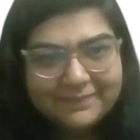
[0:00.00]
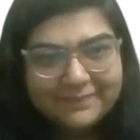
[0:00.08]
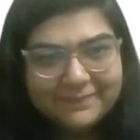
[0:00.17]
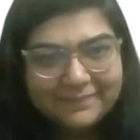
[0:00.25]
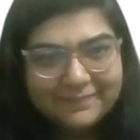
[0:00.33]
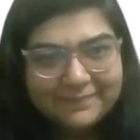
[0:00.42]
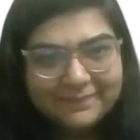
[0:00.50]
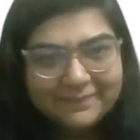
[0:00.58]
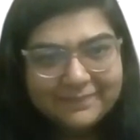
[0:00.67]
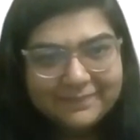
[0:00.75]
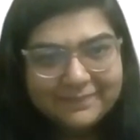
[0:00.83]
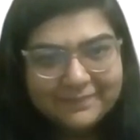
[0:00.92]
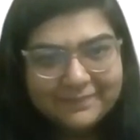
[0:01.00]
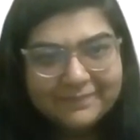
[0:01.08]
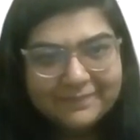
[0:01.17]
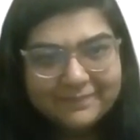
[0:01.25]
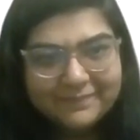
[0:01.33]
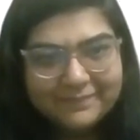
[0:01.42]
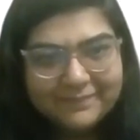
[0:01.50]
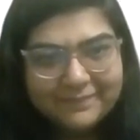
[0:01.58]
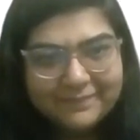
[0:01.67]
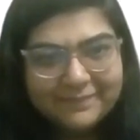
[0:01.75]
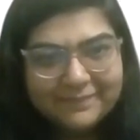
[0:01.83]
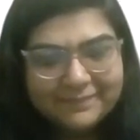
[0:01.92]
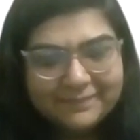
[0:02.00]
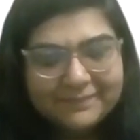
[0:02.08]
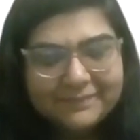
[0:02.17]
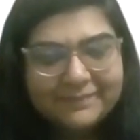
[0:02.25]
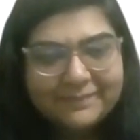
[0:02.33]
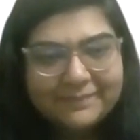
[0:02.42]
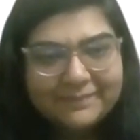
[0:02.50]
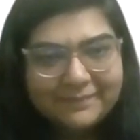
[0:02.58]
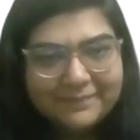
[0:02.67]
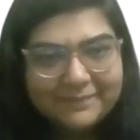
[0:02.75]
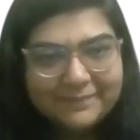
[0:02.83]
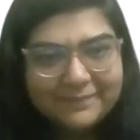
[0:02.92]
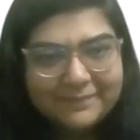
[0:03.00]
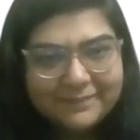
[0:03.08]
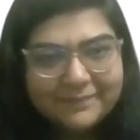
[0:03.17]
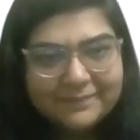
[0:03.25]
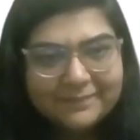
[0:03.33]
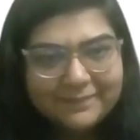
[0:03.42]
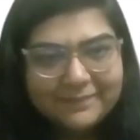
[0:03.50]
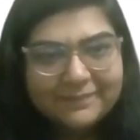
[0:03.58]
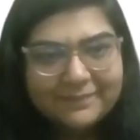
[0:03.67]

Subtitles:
(silent)